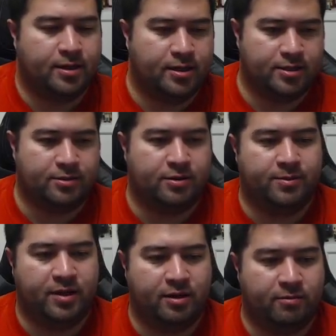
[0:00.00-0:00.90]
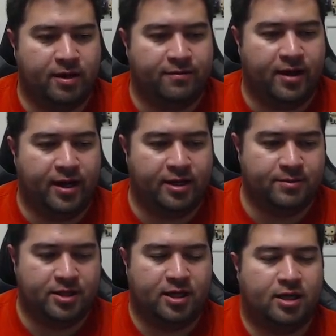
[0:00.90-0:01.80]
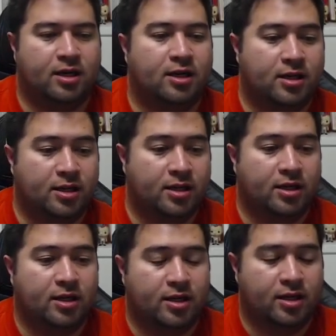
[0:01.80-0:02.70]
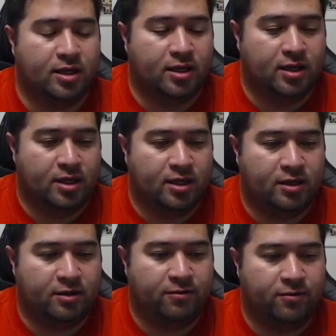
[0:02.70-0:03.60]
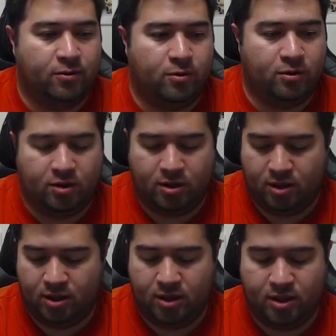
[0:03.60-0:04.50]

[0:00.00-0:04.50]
It's going to be an array of items here. And then for